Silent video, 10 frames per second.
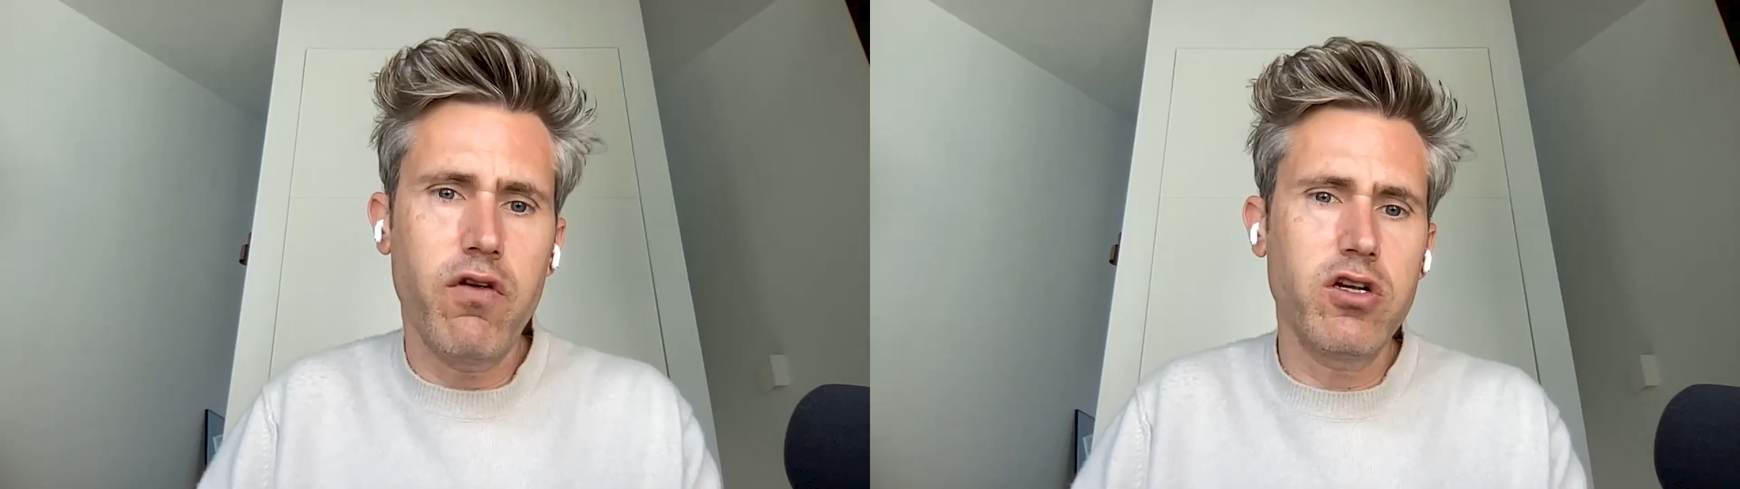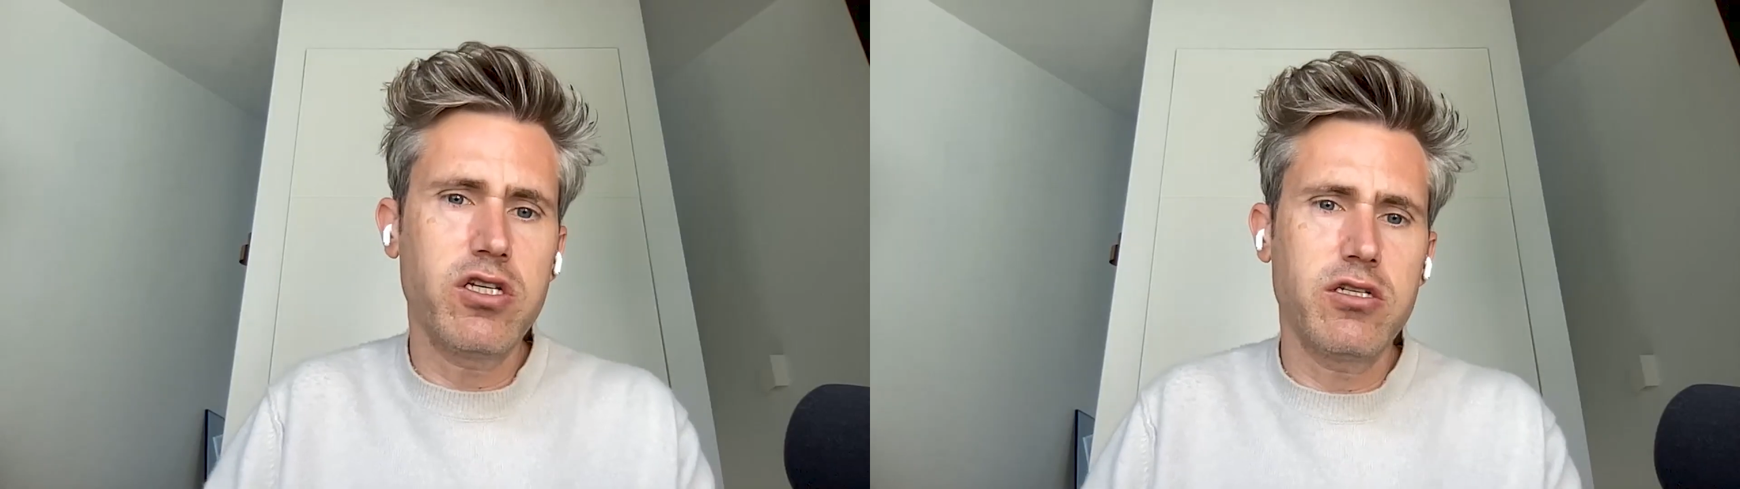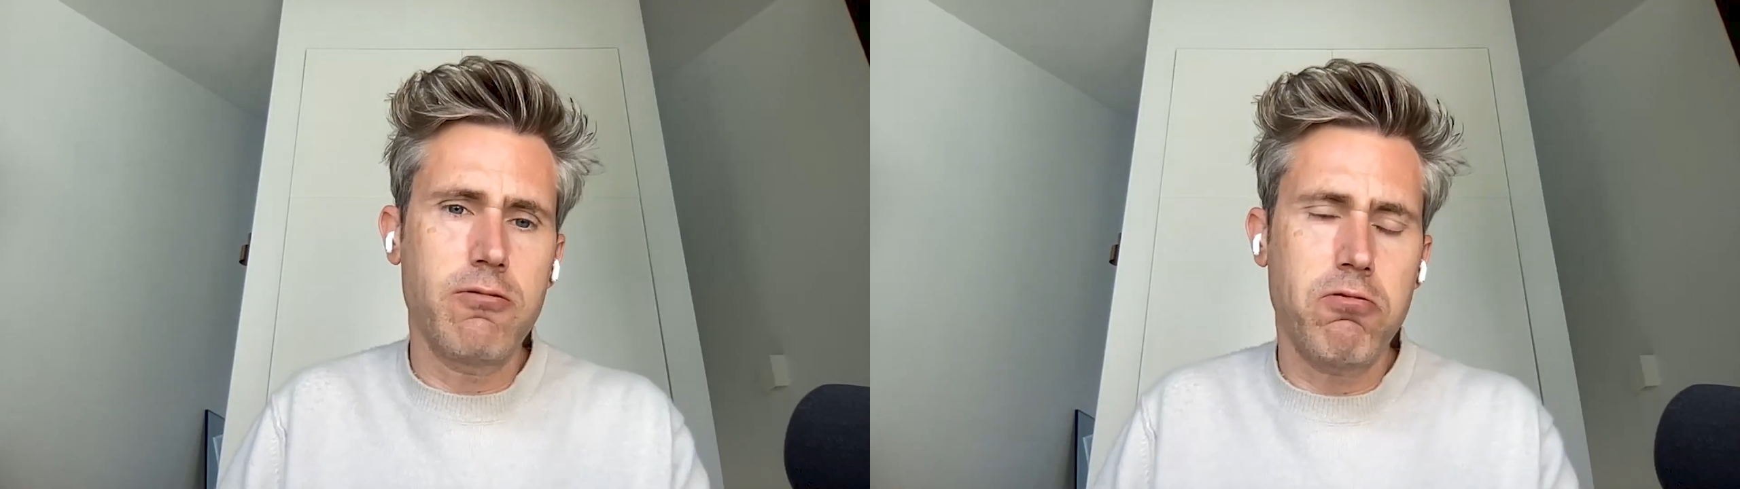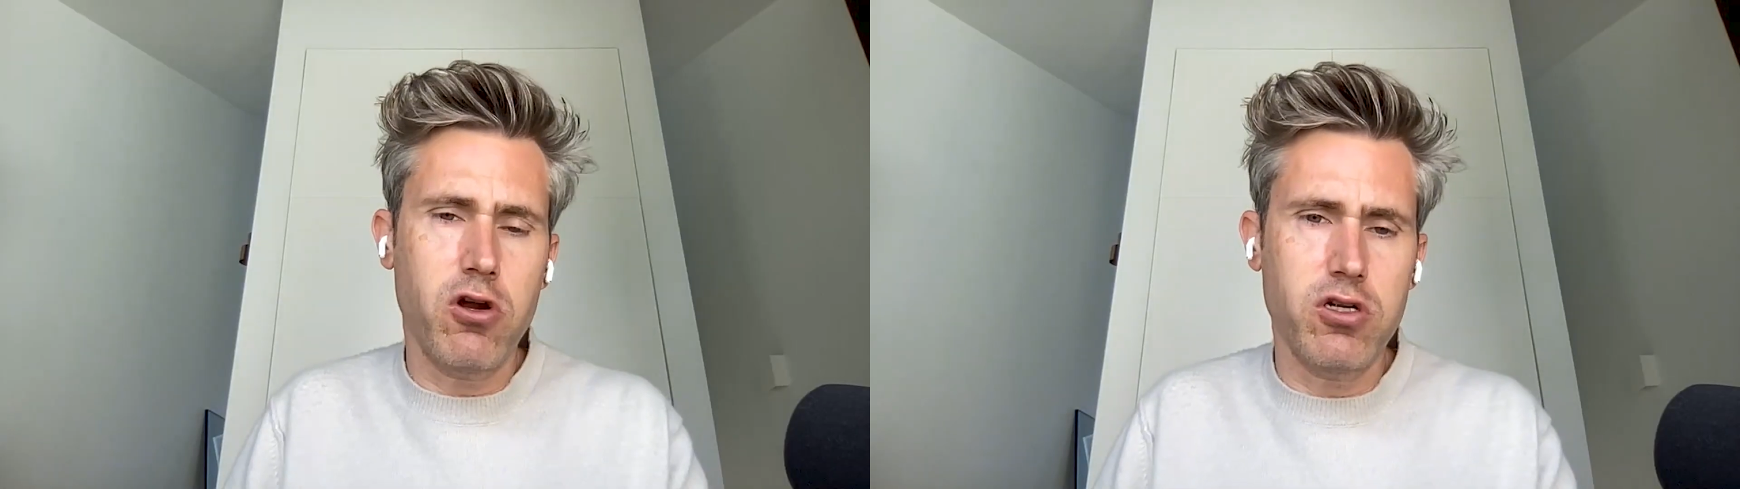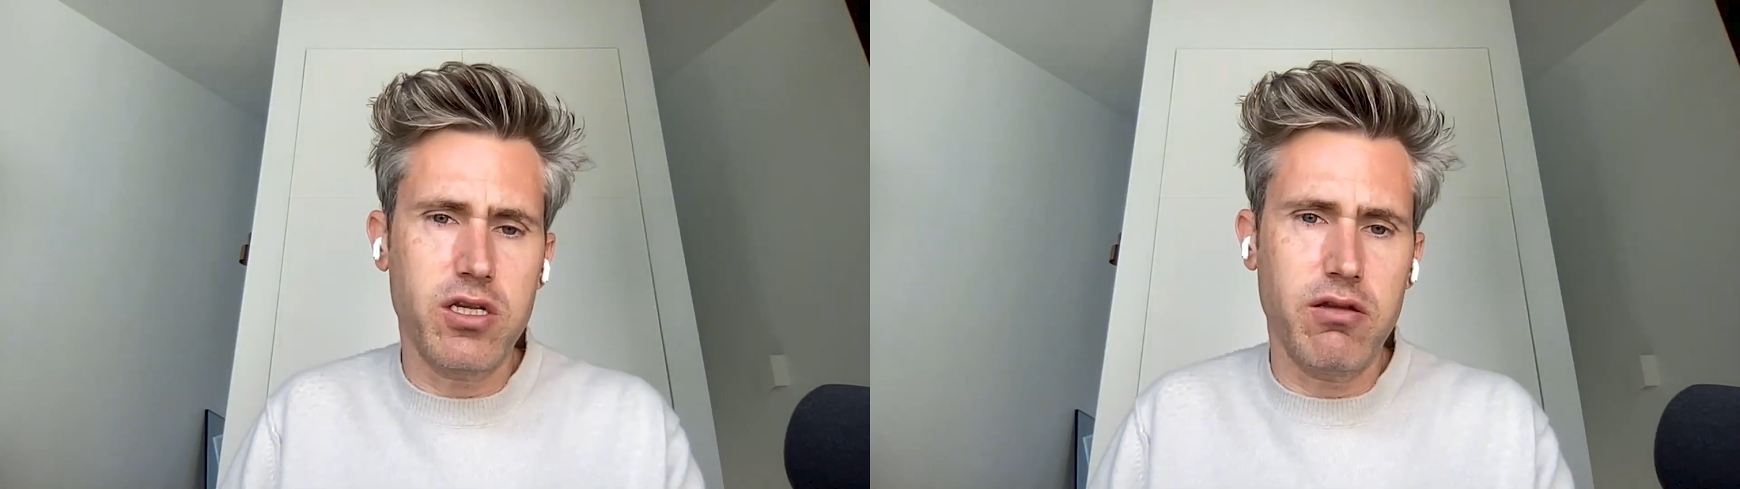versus the
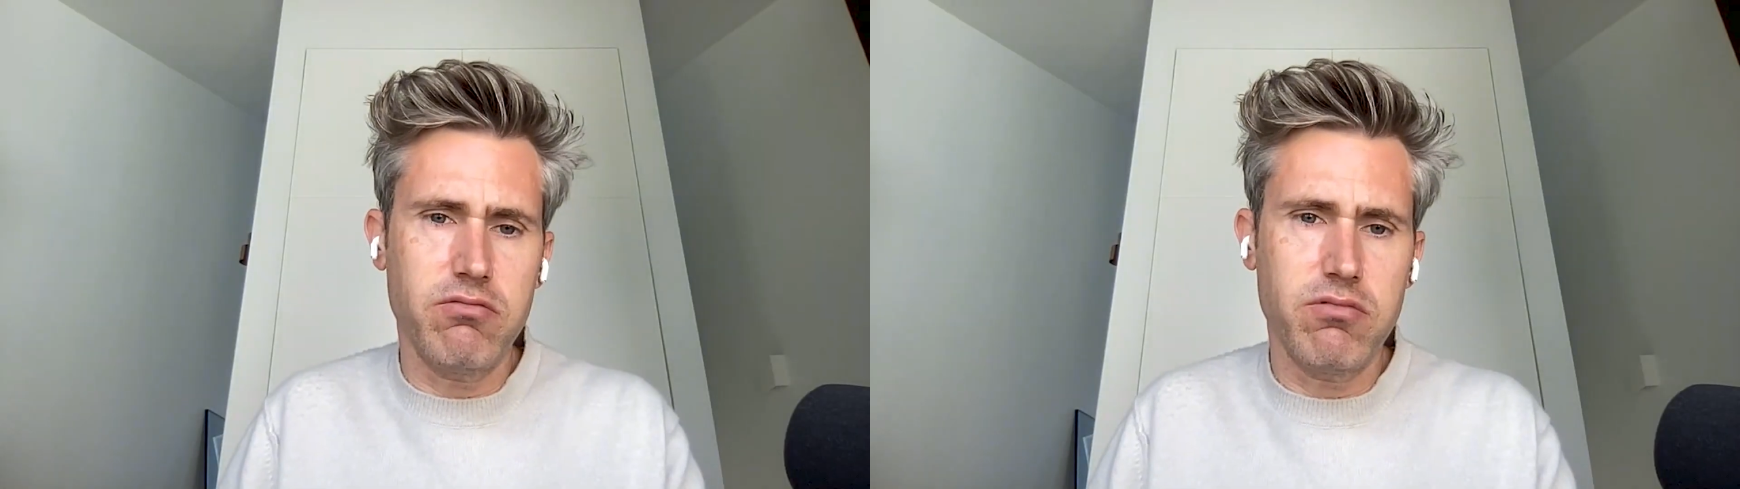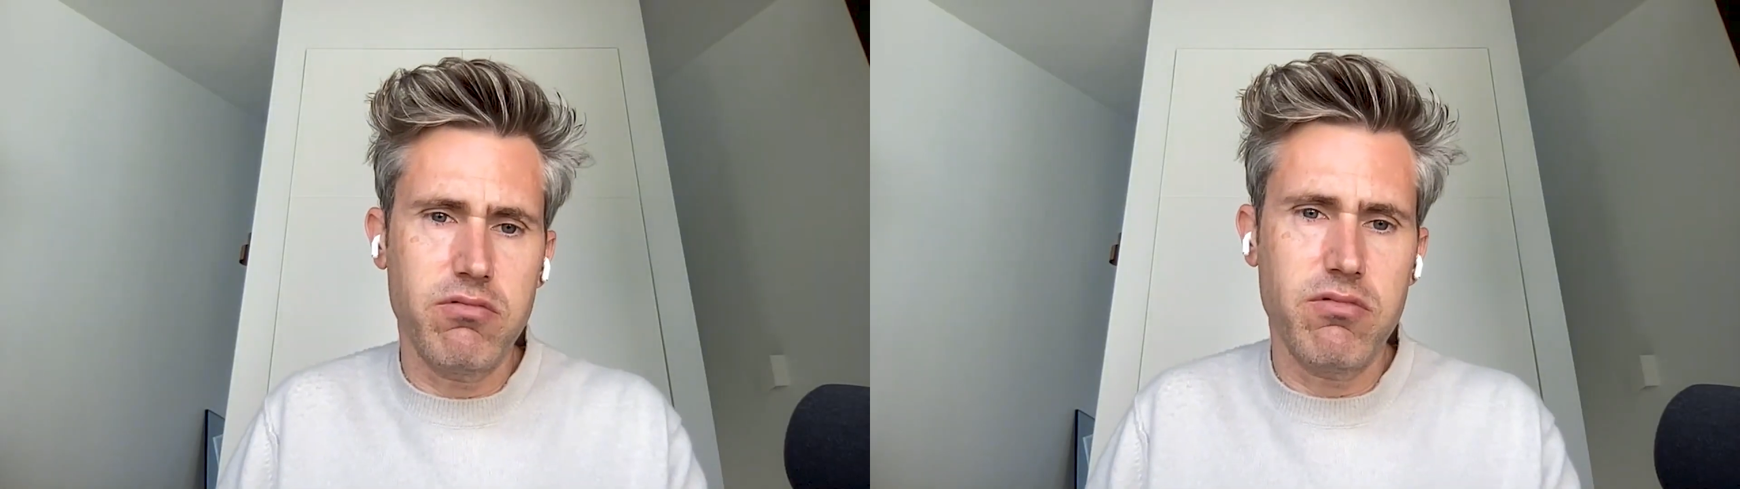person